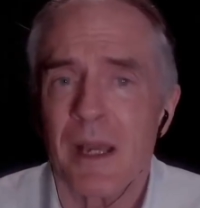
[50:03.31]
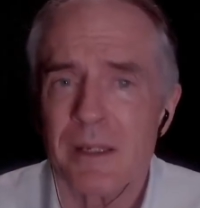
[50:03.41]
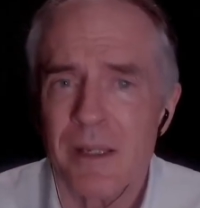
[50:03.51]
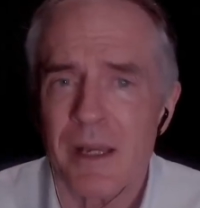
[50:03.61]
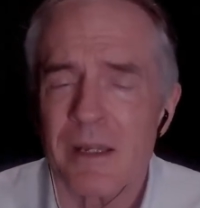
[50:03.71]
And
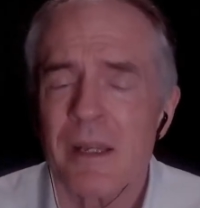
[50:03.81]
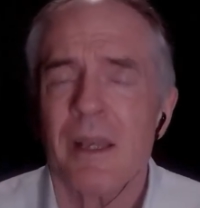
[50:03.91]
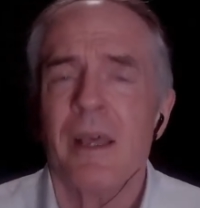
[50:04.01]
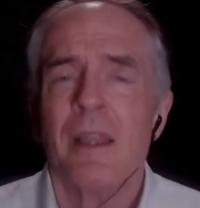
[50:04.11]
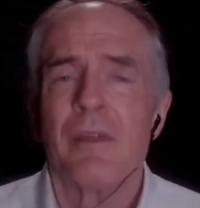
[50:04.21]
yet,
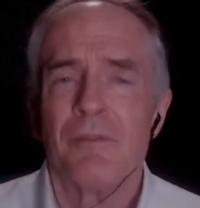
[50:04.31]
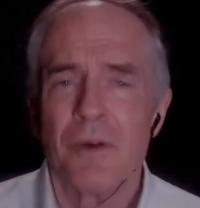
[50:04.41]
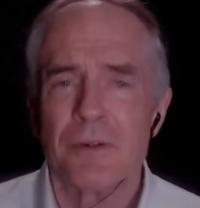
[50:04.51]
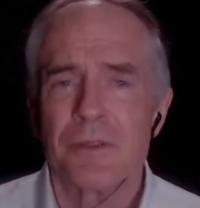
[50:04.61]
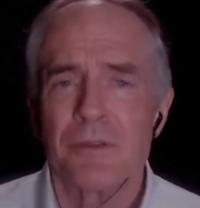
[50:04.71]
the
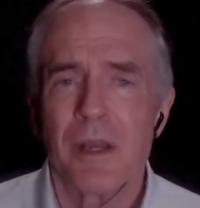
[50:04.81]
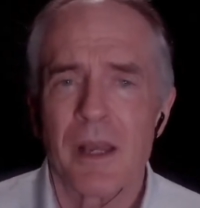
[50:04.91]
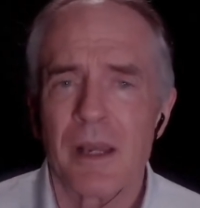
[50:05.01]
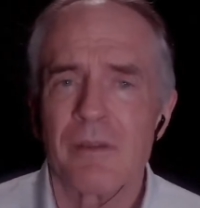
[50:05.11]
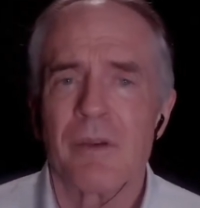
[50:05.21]
folks who
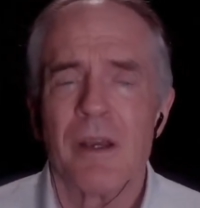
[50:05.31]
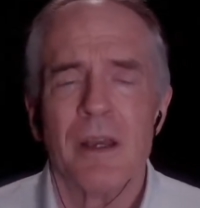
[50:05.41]
have